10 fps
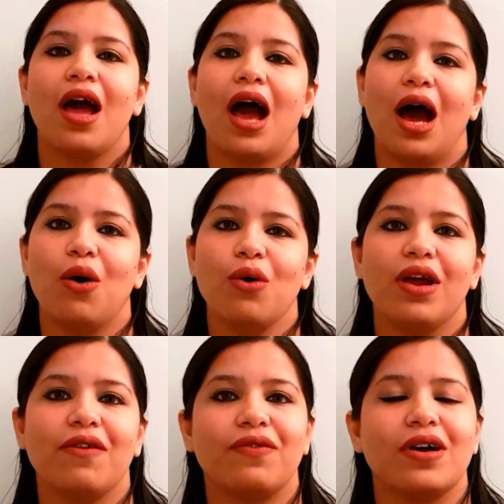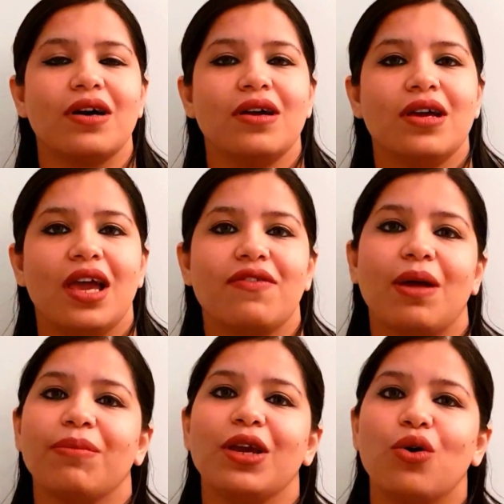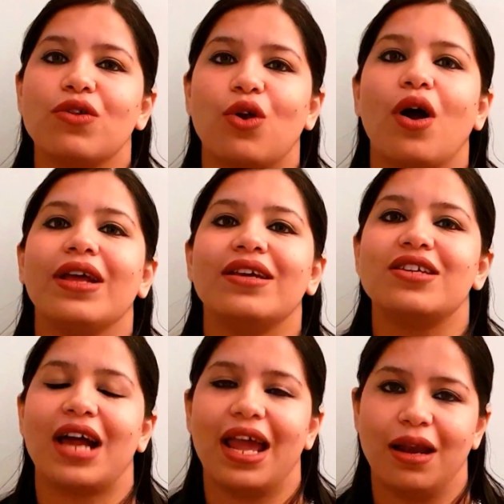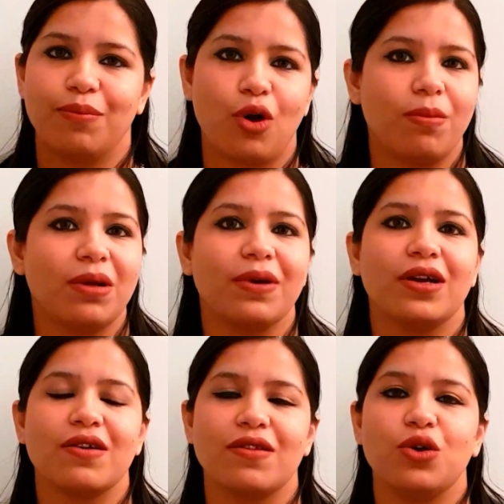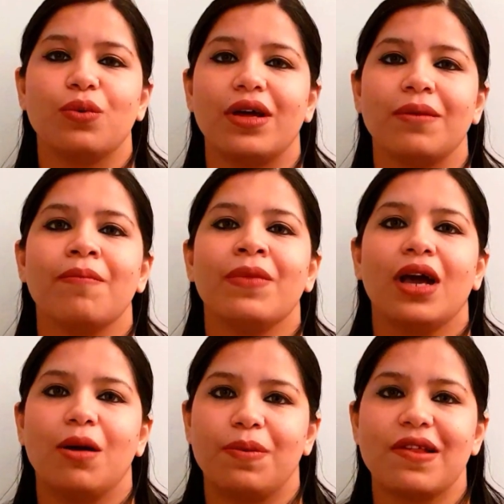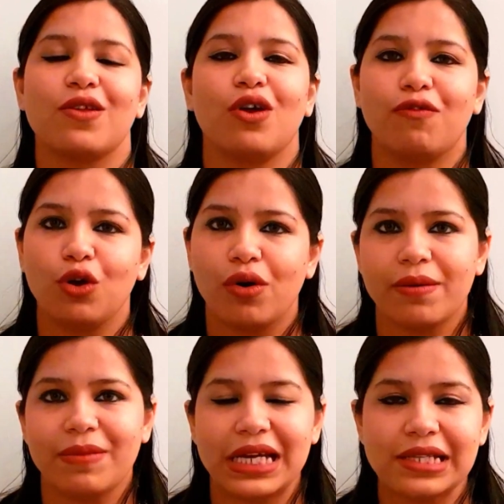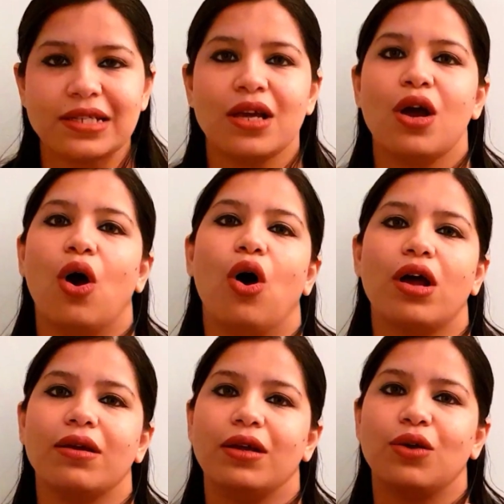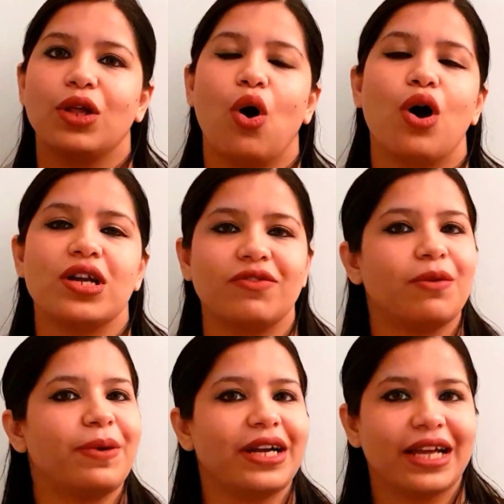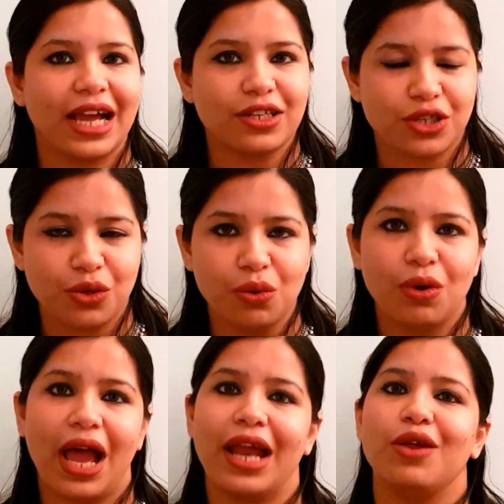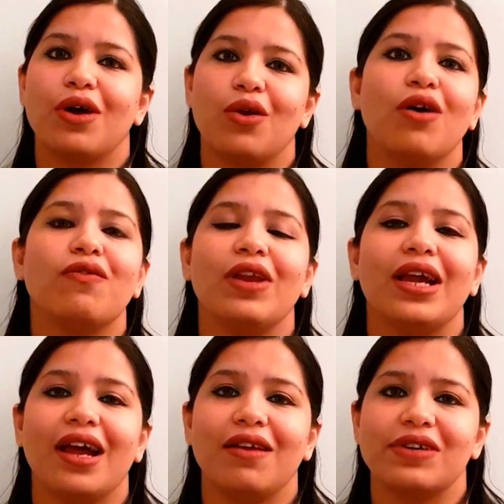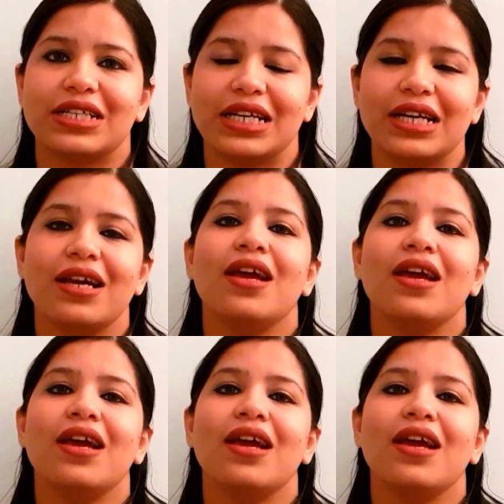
How? If something goes wrong in the trial, probably because you were a person of lower means, or the odds were pitted against you and you are wrongfully convicted,